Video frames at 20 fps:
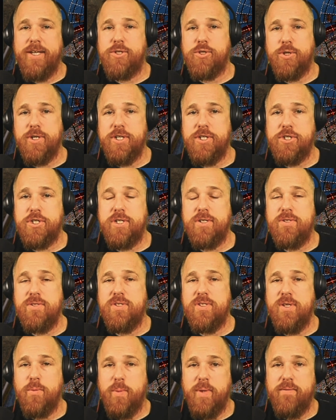
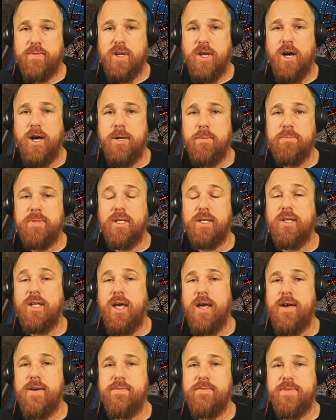traditions that we've come to
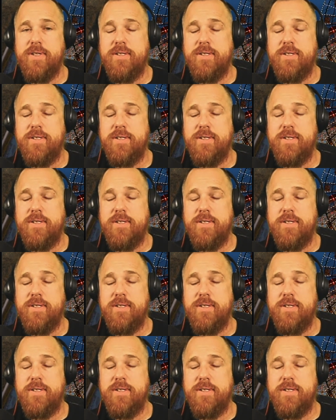love,